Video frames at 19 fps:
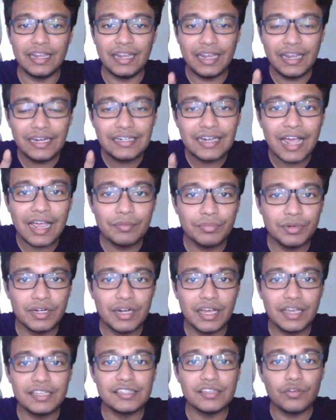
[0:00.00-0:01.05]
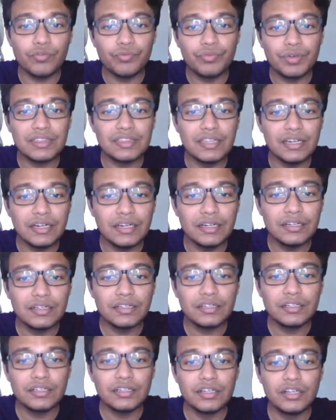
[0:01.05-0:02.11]
It hybridizes with the
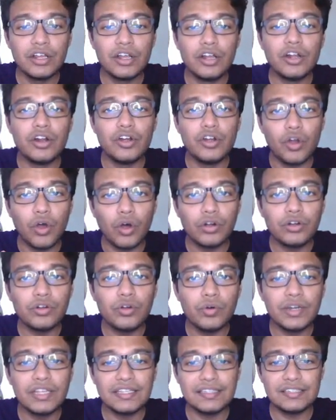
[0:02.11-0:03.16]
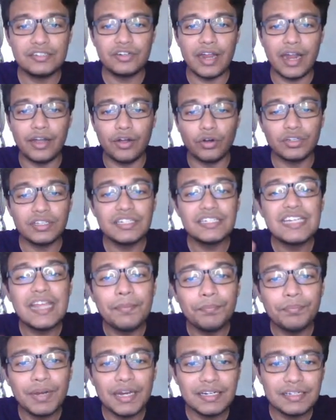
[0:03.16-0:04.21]
non-coding strand or the
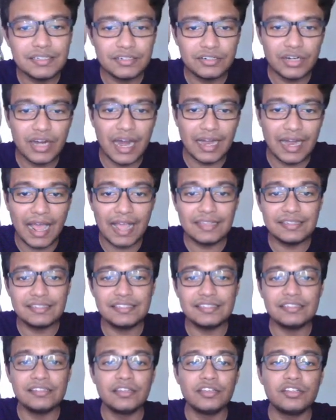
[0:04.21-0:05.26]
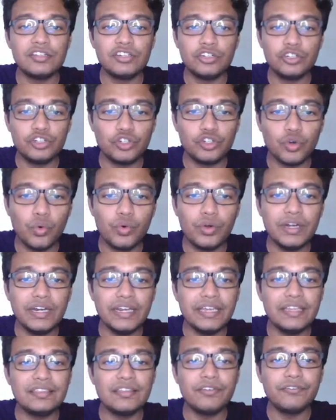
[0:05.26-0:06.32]
template strand as shown
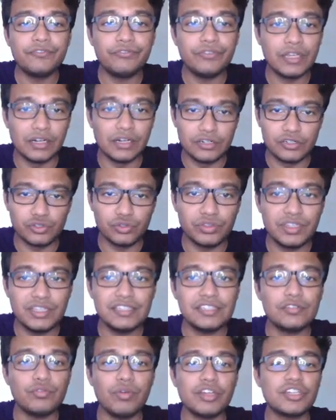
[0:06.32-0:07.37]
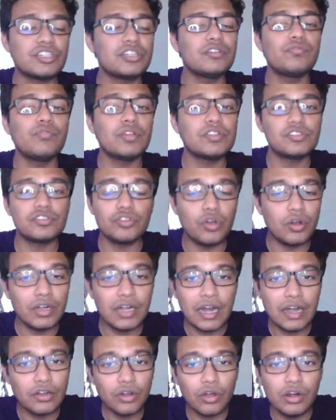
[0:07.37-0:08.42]
in the figure. So this question was not
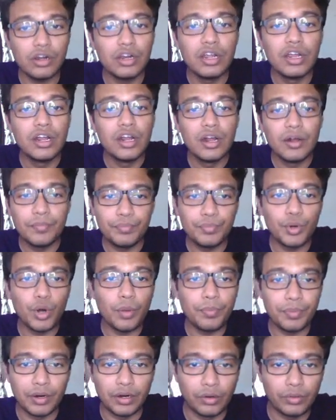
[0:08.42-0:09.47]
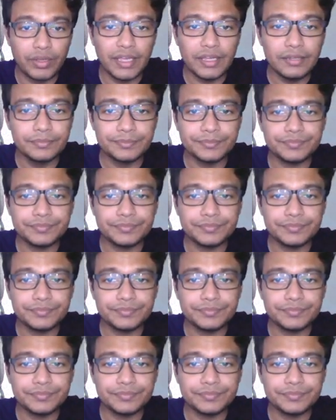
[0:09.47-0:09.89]
at all proper, okay?